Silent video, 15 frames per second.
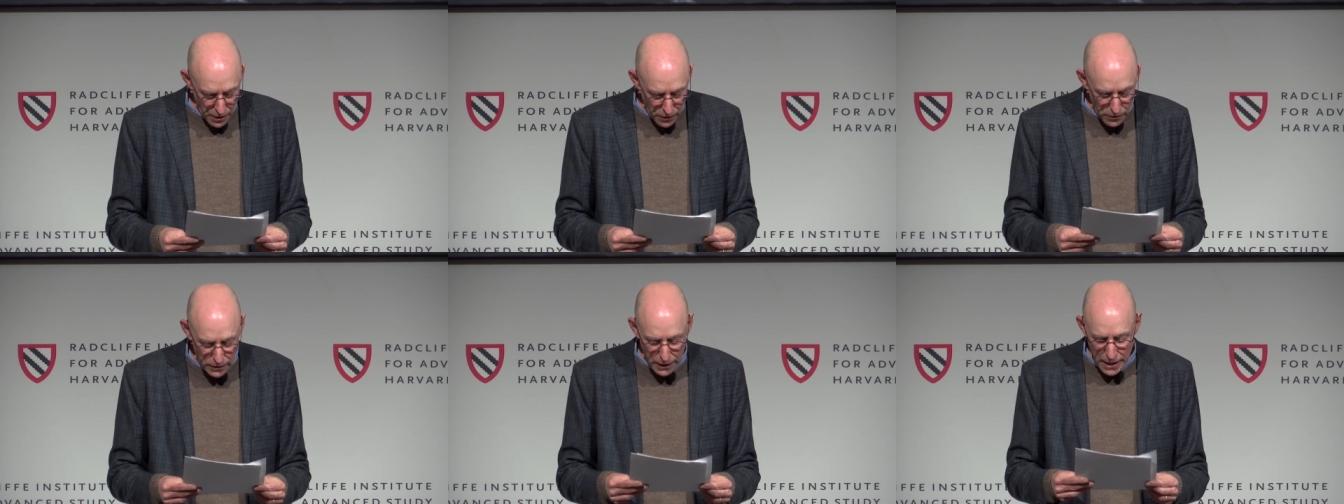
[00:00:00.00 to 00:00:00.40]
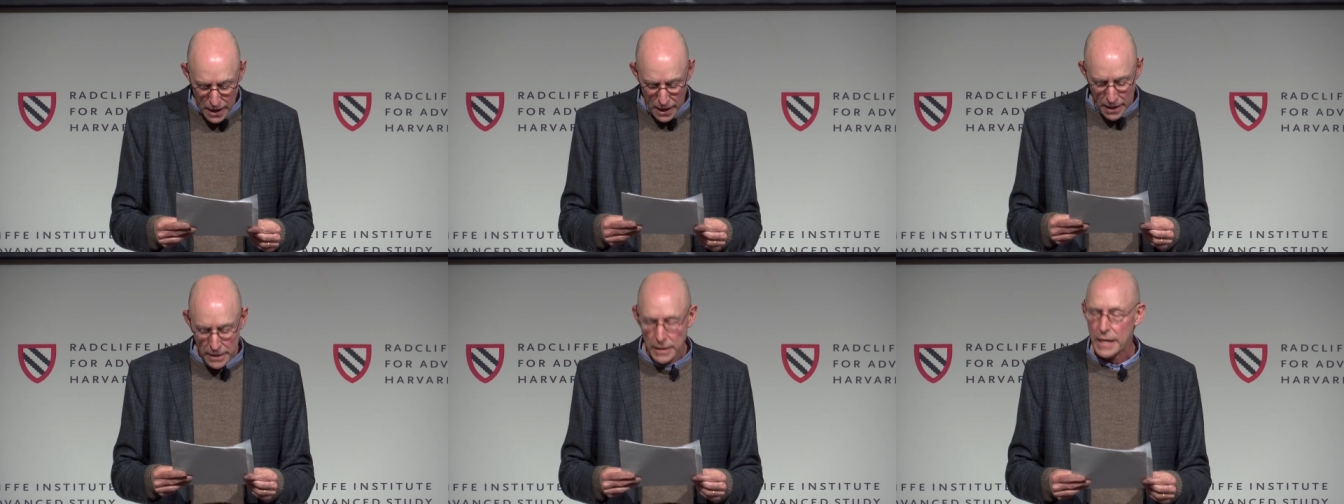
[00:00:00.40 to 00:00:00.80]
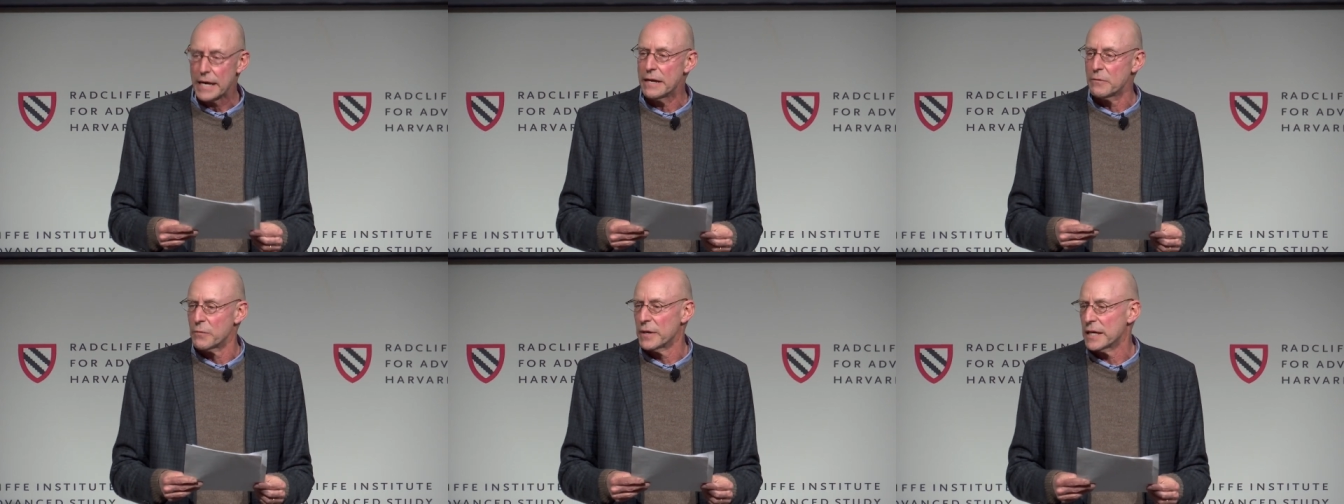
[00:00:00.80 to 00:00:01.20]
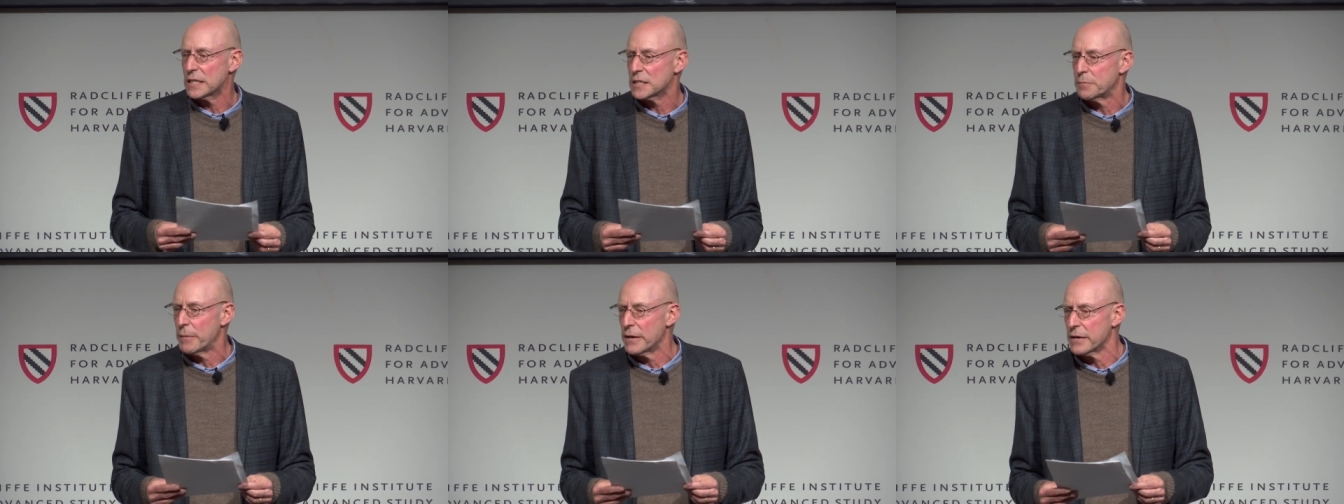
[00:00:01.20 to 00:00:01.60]
Early on, he re
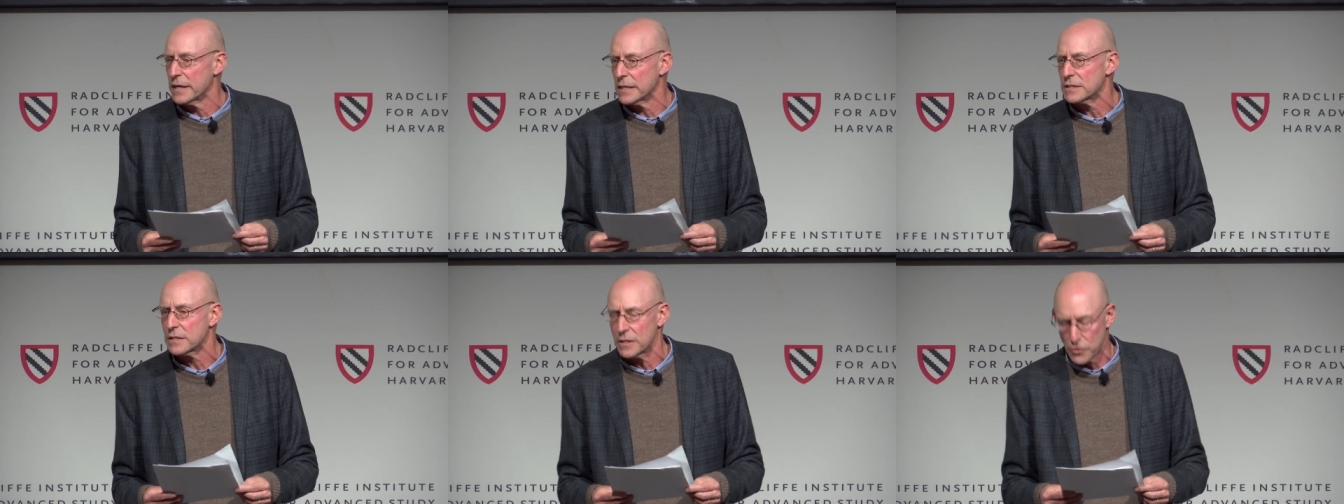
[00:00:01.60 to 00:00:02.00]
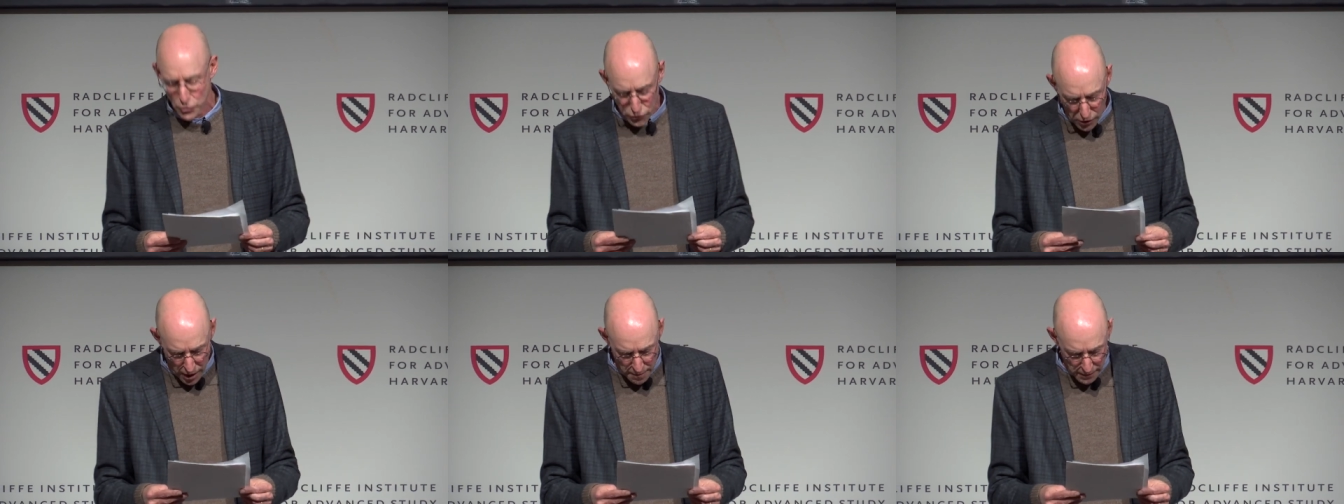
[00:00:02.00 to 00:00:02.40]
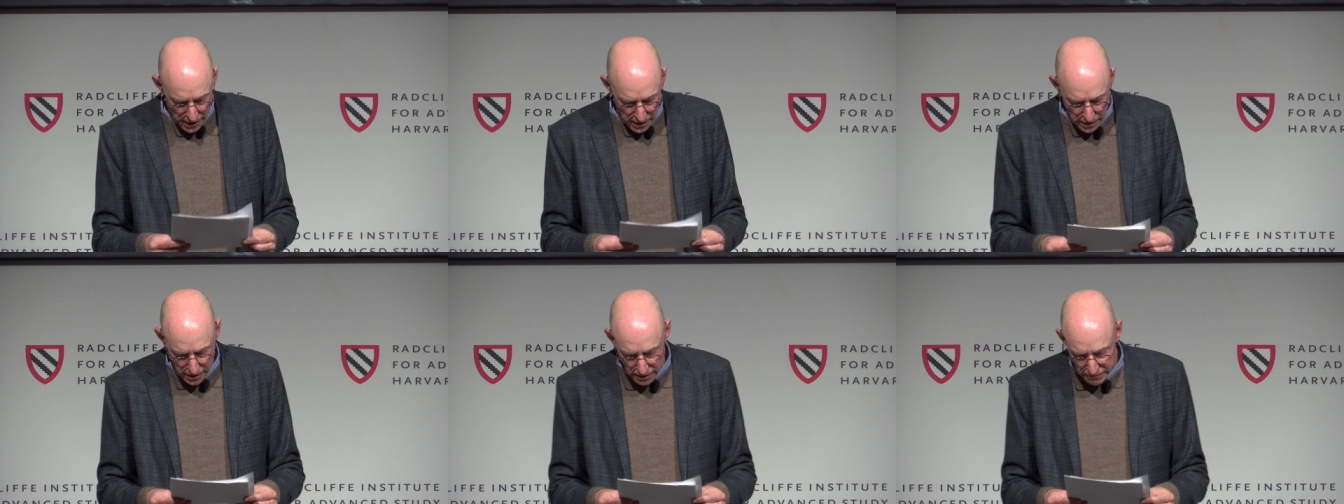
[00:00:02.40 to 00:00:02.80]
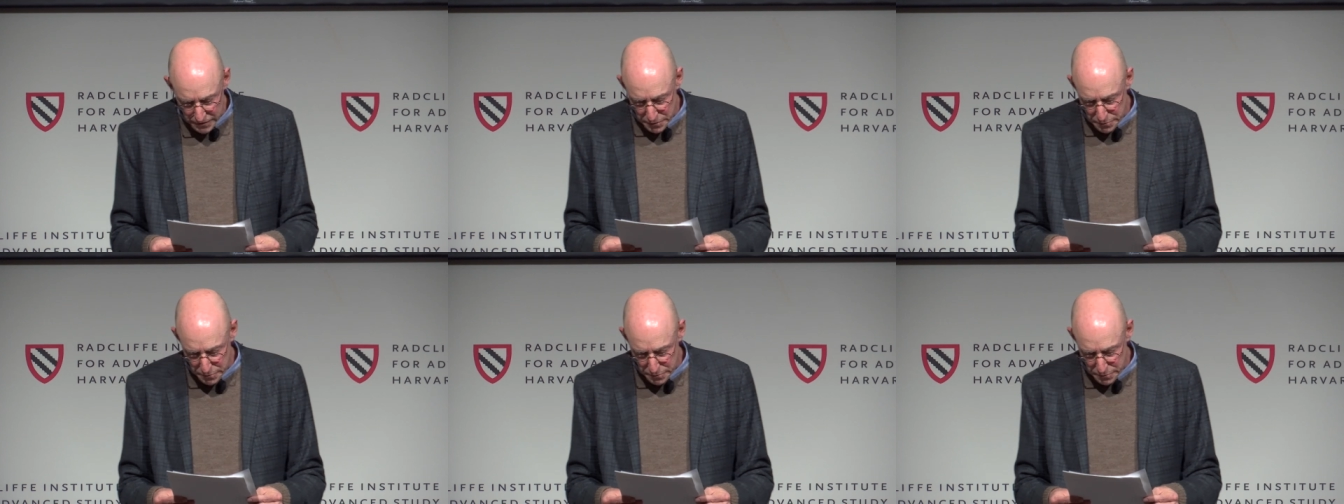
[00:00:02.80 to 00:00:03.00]
experienced the trauma of